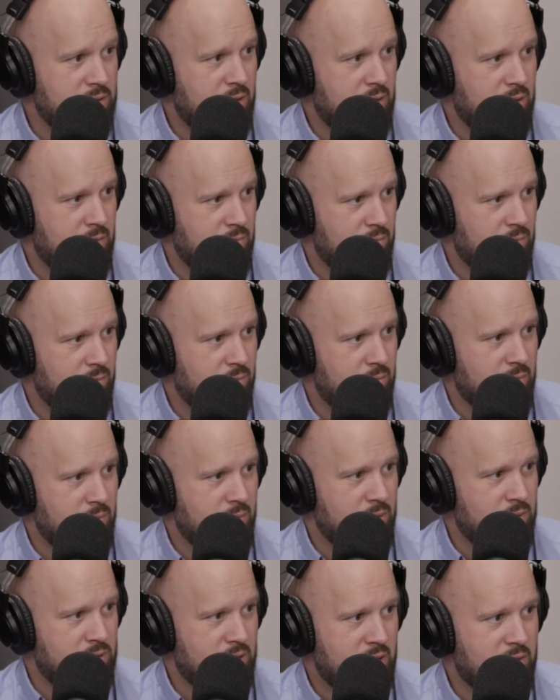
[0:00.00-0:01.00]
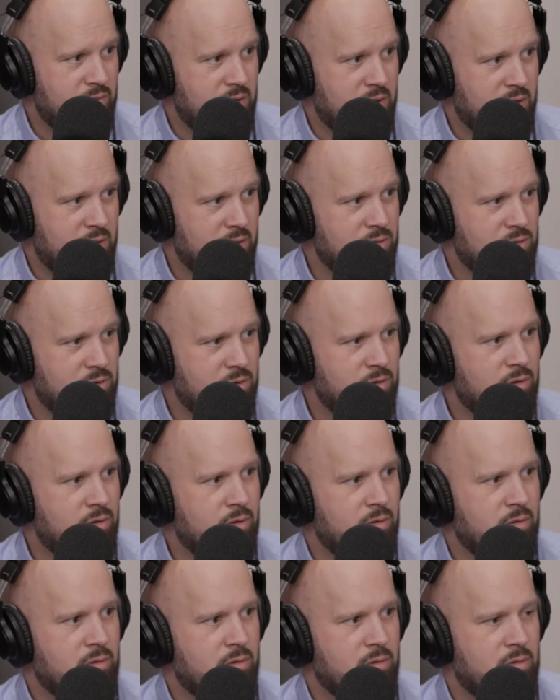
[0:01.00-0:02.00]
a safety
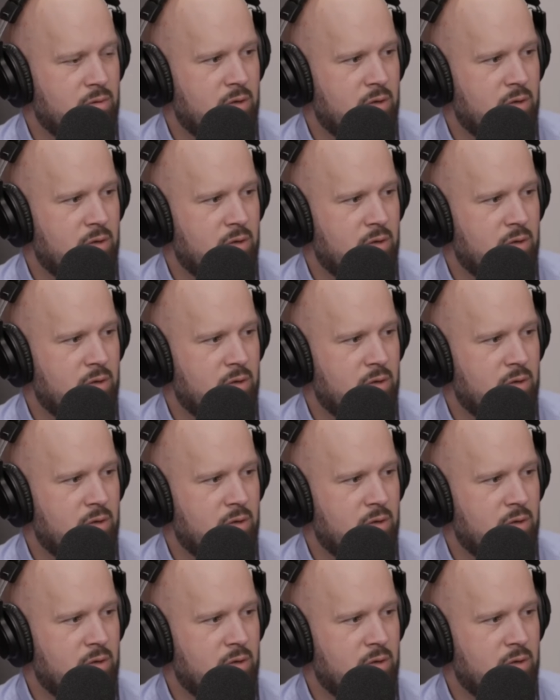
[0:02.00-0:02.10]
concern.